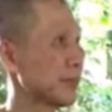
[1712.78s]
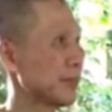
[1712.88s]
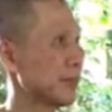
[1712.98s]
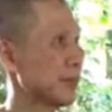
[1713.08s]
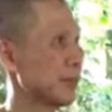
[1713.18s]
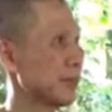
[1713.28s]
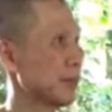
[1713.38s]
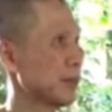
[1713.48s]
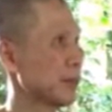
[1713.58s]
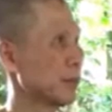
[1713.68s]
But
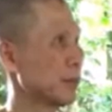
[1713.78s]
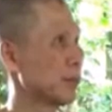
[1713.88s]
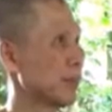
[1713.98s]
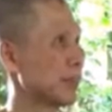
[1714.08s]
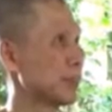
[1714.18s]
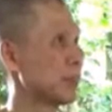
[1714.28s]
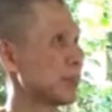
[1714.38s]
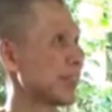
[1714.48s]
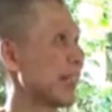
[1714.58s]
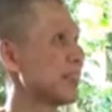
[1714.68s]
scientists haven't yet
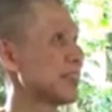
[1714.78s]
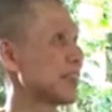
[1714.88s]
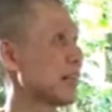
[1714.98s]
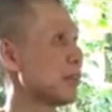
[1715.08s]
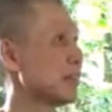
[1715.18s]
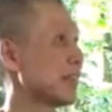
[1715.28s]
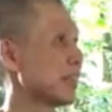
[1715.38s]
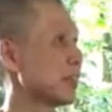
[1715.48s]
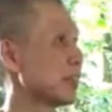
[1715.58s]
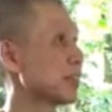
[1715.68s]
discovered that.
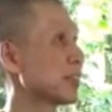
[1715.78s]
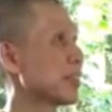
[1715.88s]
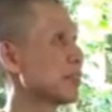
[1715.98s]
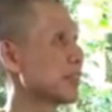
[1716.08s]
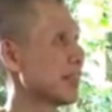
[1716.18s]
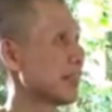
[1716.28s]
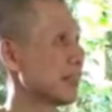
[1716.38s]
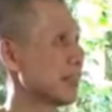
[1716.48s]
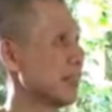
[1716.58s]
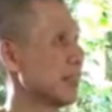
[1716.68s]
See?
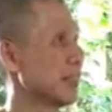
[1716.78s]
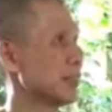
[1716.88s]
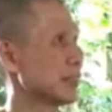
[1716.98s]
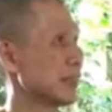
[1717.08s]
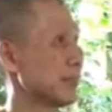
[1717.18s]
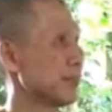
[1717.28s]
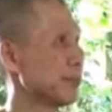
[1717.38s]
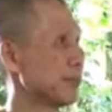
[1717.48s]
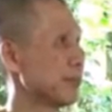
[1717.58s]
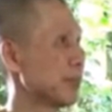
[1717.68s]

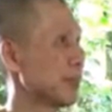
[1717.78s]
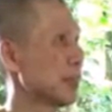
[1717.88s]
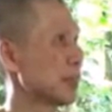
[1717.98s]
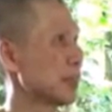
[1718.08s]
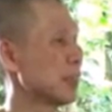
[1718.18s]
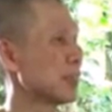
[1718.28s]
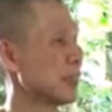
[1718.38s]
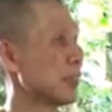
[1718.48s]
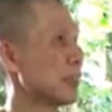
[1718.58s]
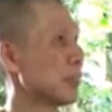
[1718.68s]
The
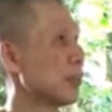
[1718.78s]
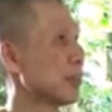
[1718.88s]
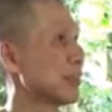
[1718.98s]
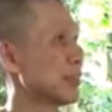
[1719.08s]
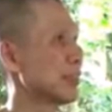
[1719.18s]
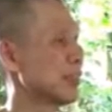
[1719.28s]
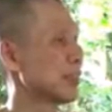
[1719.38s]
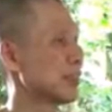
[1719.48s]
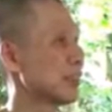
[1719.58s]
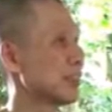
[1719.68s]
disease that
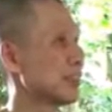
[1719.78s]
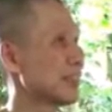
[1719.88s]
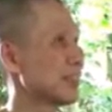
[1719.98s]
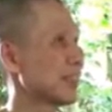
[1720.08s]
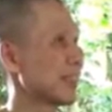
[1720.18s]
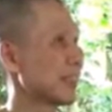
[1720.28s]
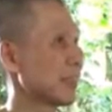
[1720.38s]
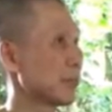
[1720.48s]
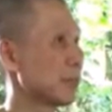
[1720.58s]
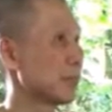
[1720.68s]
is mental
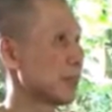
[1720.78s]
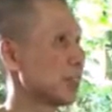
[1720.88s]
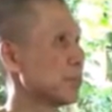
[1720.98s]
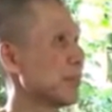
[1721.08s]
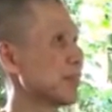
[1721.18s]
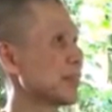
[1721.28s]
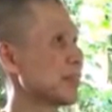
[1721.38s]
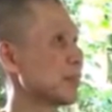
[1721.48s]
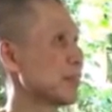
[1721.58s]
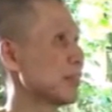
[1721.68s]
is created by
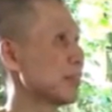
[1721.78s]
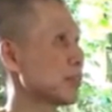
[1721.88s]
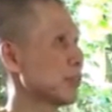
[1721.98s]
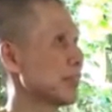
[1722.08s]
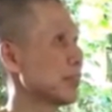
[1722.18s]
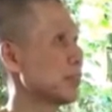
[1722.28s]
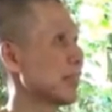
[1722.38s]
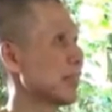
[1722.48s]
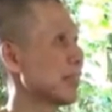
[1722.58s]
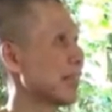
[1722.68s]
the lack of
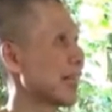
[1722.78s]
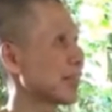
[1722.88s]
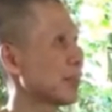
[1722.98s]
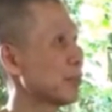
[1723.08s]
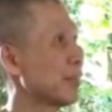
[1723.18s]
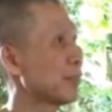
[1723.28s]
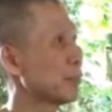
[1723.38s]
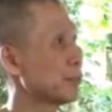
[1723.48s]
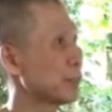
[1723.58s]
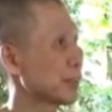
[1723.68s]
mindfulness
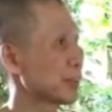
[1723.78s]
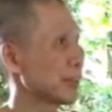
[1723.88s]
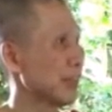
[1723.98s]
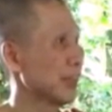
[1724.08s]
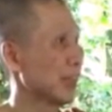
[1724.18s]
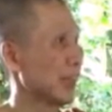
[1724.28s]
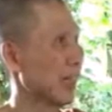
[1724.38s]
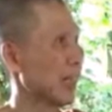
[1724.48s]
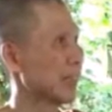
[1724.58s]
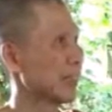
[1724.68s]
and the lack of
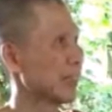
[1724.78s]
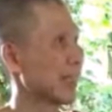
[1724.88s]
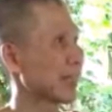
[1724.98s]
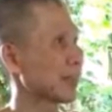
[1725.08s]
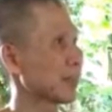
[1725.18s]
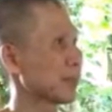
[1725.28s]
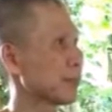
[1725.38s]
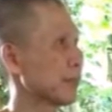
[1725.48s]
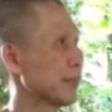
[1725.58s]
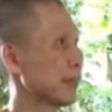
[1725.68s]
ability
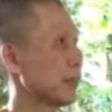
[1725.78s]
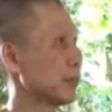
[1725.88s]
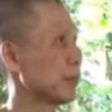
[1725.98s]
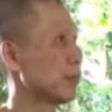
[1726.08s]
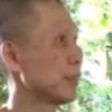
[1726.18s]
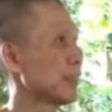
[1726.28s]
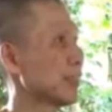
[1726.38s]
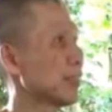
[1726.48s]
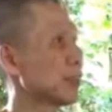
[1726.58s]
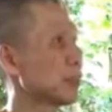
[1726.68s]
to control
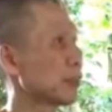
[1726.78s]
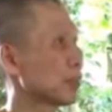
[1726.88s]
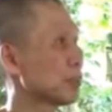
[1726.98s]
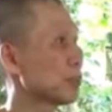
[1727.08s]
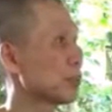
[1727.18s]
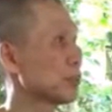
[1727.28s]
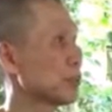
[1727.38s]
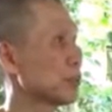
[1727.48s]
the